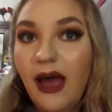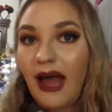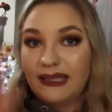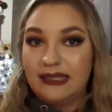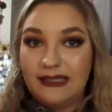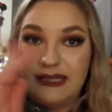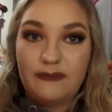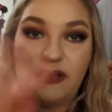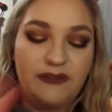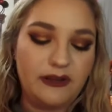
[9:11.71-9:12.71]
I had to like
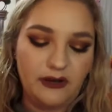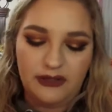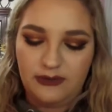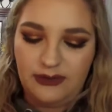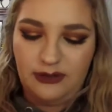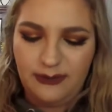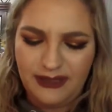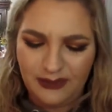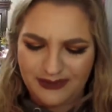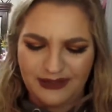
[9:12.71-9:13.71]
dig my finger into it a little bit,
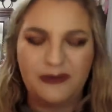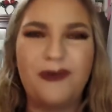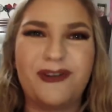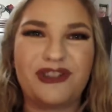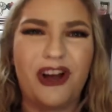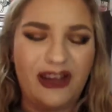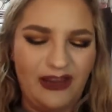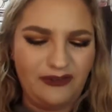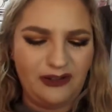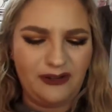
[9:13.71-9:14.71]
and it was a little bit more
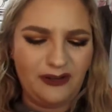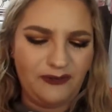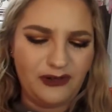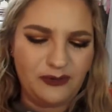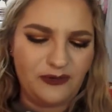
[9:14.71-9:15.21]
chalky feeling than the first one.